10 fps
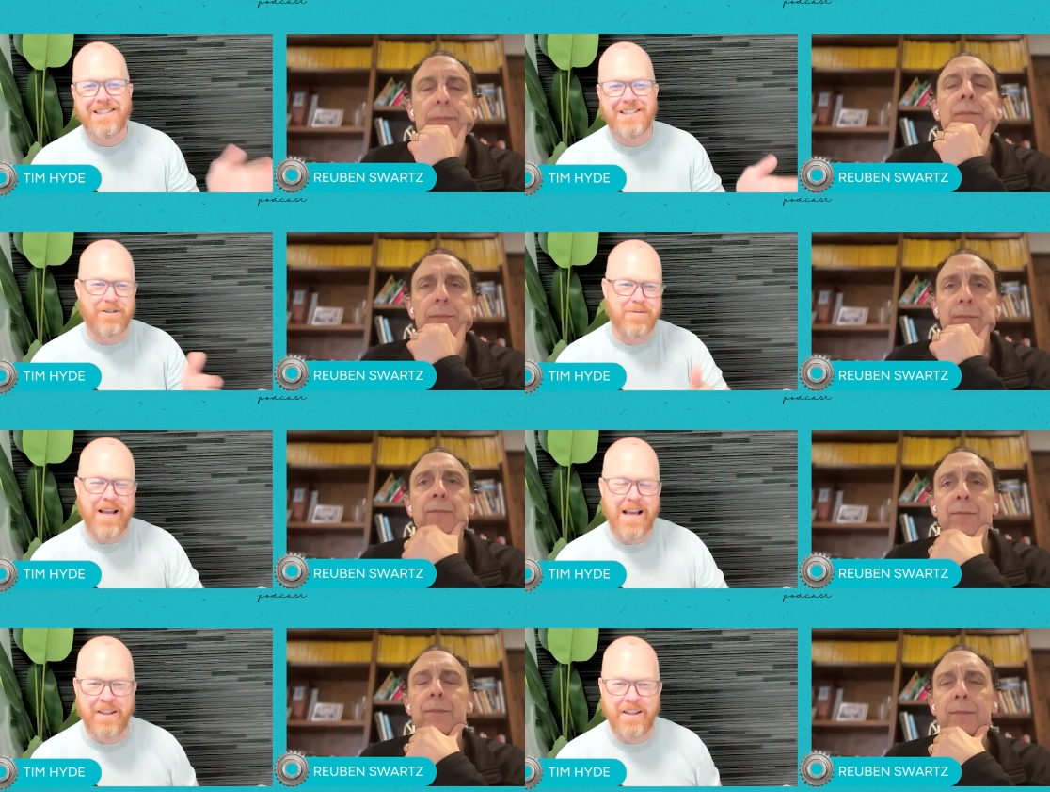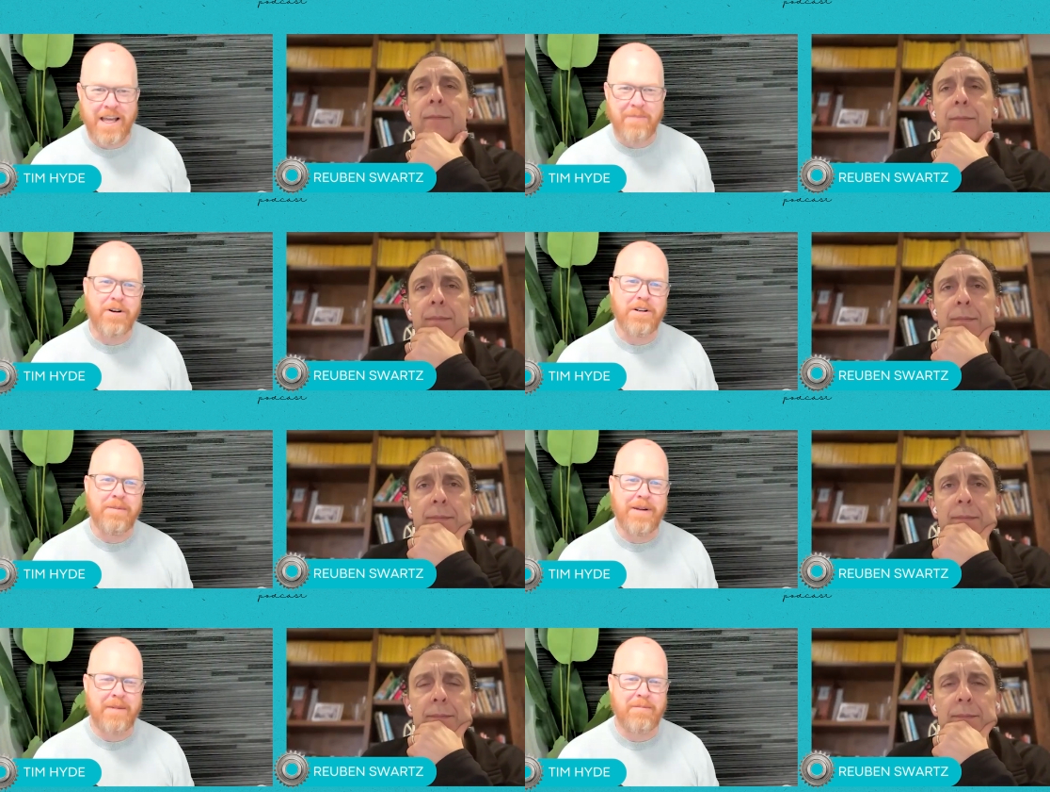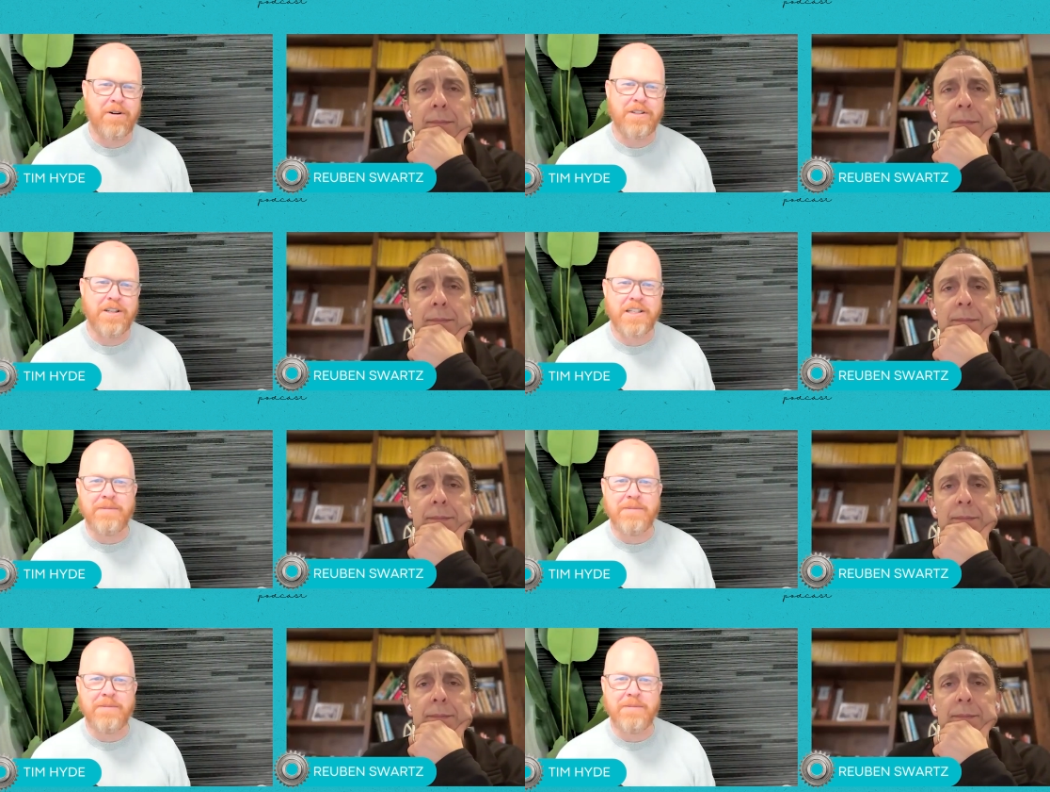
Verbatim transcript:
Speaker 1: Talk to me how that pro- about that process